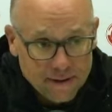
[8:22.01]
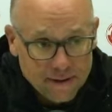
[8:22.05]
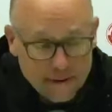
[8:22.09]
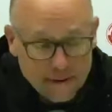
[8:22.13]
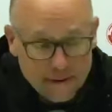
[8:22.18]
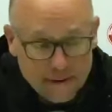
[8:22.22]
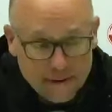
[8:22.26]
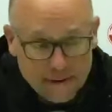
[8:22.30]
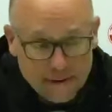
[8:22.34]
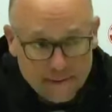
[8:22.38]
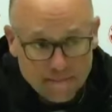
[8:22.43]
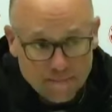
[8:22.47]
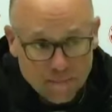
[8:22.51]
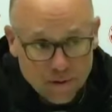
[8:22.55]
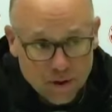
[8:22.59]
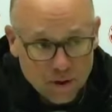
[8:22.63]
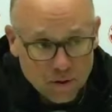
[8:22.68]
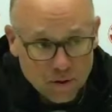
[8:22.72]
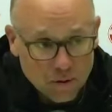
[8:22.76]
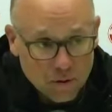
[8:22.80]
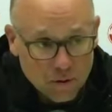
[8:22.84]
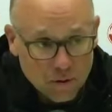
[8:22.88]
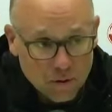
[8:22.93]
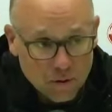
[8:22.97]
And
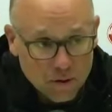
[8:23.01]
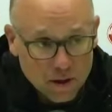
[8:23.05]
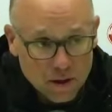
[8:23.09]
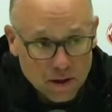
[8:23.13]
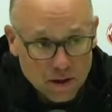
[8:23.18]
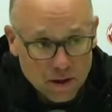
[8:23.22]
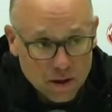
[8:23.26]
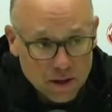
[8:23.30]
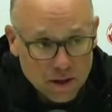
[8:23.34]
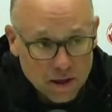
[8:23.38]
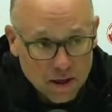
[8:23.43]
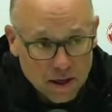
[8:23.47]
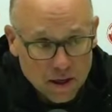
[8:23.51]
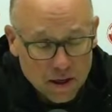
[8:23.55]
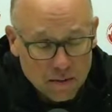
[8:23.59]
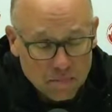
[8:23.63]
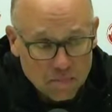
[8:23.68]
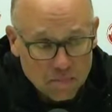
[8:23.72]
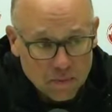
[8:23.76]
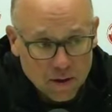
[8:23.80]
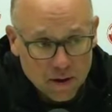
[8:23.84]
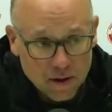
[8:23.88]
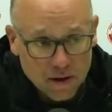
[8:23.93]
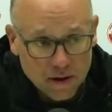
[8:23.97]

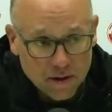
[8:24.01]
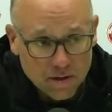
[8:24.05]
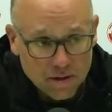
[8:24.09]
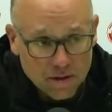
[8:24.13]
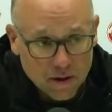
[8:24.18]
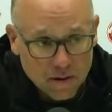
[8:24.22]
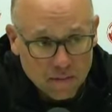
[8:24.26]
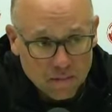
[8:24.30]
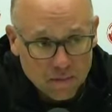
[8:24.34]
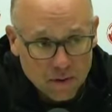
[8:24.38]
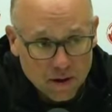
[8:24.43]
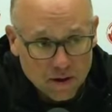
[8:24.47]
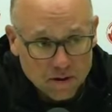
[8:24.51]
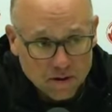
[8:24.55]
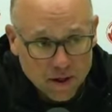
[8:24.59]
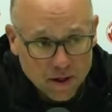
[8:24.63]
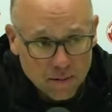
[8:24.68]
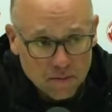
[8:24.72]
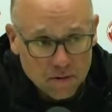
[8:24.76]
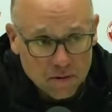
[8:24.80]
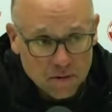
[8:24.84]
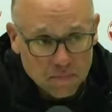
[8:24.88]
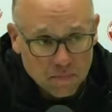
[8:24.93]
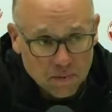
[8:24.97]
I think is
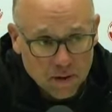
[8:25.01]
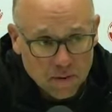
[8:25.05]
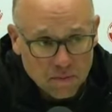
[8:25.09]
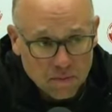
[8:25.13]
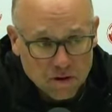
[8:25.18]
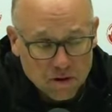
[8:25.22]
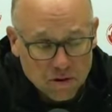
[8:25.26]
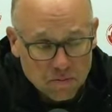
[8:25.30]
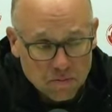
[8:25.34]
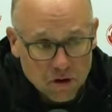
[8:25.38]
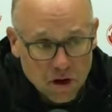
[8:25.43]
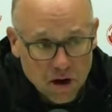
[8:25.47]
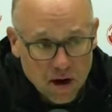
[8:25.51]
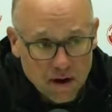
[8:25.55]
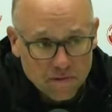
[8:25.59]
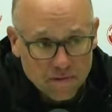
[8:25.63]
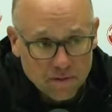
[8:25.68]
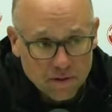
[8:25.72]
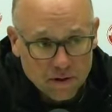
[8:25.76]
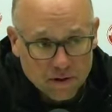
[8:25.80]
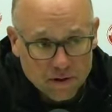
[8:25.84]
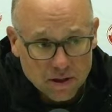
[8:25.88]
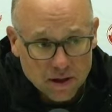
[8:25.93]
able to play with some confidence.